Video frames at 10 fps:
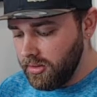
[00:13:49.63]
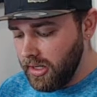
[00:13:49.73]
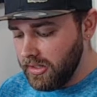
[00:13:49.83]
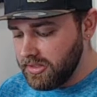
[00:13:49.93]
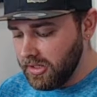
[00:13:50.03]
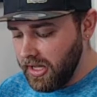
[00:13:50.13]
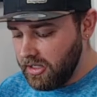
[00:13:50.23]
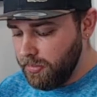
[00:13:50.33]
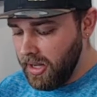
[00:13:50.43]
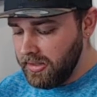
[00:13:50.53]

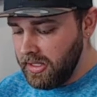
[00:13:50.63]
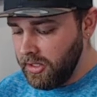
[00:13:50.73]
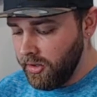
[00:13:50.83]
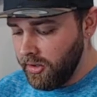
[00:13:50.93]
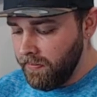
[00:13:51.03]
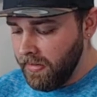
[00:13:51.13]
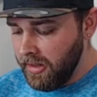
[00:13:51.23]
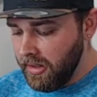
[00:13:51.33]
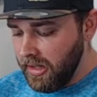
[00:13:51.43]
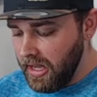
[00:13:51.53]
select button here,
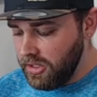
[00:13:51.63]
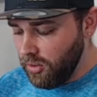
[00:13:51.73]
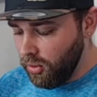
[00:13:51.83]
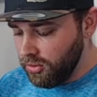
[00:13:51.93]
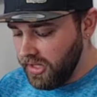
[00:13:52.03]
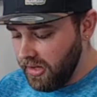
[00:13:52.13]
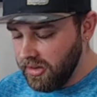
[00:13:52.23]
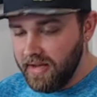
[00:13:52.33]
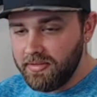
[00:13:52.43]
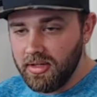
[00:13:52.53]
and you hold down
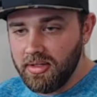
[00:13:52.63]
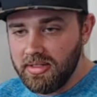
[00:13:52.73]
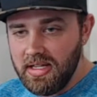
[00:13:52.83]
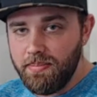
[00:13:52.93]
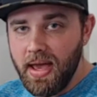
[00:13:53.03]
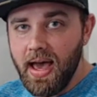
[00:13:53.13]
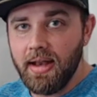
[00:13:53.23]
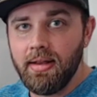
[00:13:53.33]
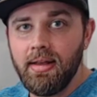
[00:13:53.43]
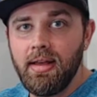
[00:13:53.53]
left on the
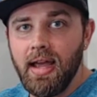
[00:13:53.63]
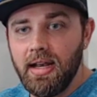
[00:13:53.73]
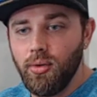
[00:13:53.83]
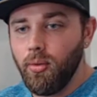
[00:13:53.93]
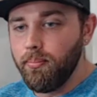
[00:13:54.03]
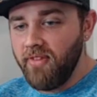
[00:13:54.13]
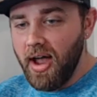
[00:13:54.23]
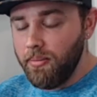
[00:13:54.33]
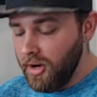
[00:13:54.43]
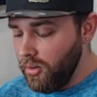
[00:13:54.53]
D-pad, and it will
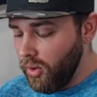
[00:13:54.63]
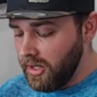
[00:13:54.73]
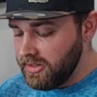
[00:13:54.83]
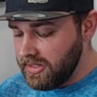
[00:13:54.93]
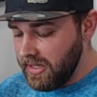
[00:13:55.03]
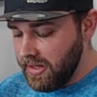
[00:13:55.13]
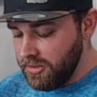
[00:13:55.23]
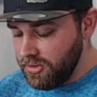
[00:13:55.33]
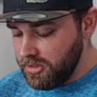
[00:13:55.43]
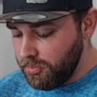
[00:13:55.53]
vibrate once, and then
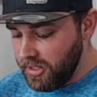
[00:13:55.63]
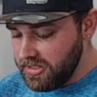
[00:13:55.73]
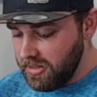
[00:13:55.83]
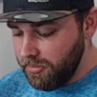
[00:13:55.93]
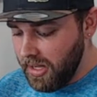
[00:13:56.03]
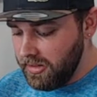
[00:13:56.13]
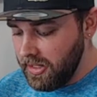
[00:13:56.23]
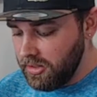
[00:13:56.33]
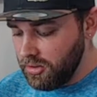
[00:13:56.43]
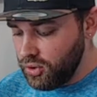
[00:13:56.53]
you just press the button
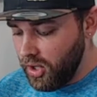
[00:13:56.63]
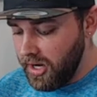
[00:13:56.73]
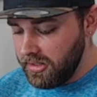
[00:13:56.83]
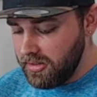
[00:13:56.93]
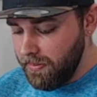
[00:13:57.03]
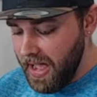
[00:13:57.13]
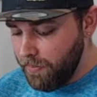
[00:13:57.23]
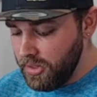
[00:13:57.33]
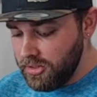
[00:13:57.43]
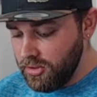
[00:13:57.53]
that you're trying to
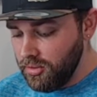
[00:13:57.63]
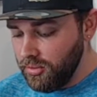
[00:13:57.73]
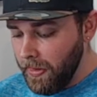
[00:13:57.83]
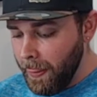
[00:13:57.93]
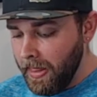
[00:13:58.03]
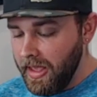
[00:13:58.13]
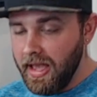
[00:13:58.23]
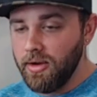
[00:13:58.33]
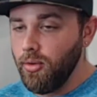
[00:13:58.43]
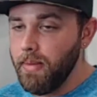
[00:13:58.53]
map it to,
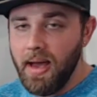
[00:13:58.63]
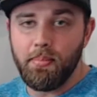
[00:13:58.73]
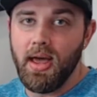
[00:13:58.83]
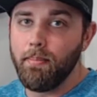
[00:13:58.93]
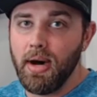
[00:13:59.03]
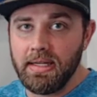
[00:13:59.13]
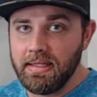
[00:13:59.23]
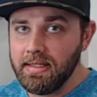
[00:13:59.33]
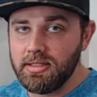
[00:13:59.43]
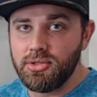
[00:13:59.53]
and it will map that button.
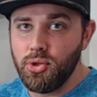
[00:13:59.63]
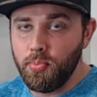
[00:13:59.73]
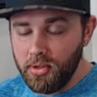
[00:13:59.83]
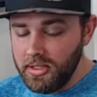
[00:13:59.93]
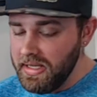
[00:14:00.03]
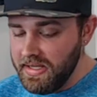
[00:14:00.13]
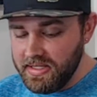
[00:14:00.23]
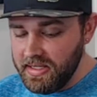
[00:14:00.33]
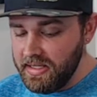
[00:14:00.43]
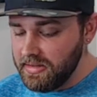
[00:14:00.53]
And it's super
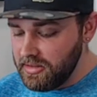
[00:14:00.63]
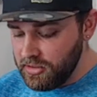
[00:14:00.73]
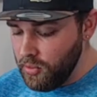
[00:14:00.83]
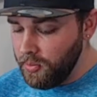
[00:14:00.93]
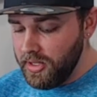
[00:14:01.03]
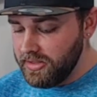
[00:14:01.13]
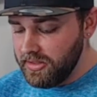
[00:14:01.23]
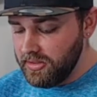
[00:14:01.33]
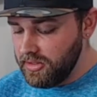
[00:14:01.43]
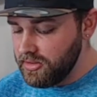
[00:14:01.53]
easy
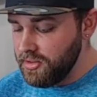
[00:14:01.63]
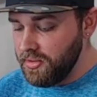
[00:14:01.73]
to just do